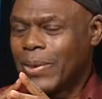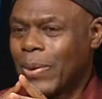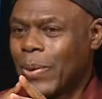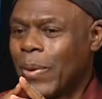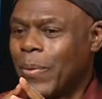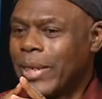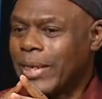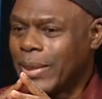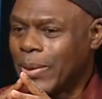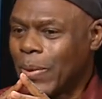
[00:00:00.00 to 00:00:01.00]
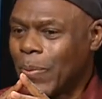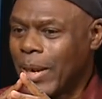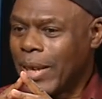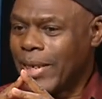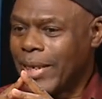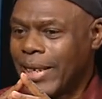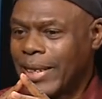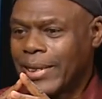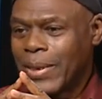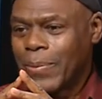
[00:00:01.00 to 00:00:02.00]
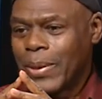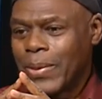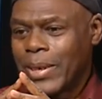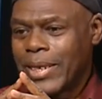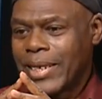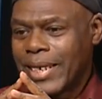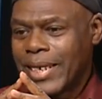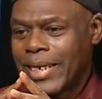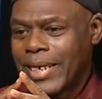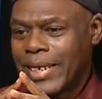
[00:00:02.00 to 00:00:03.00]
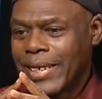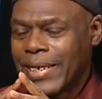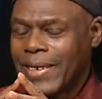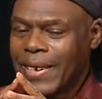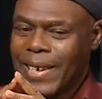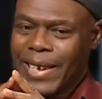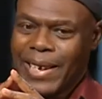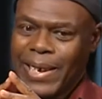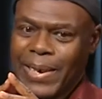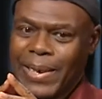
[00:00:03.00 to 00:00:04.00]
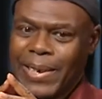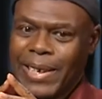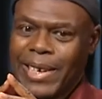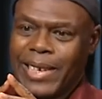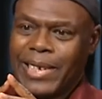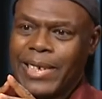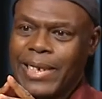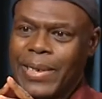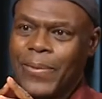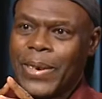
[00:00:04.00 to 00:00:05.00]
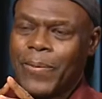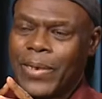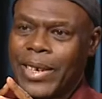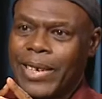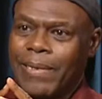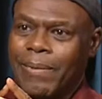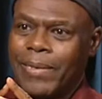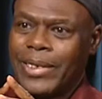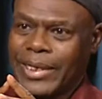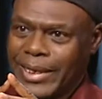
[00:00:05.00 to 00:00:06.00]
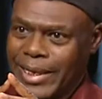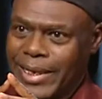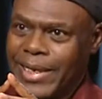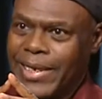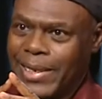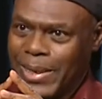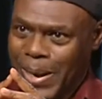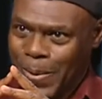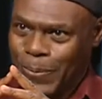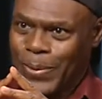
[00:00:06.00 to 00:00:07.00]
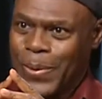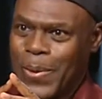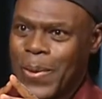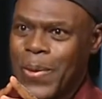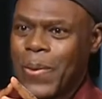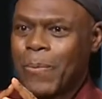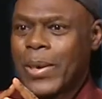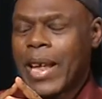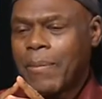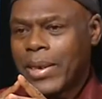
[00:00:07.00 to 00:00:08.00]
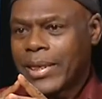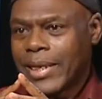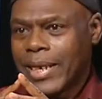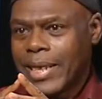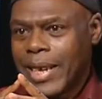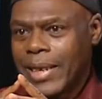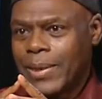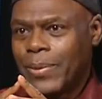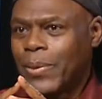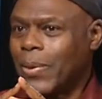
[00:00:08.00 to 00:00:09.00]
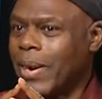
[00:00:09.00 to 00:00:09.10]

so when he's a tall man, as somebody once said, he can see very far just like a giraffe. But having said that, you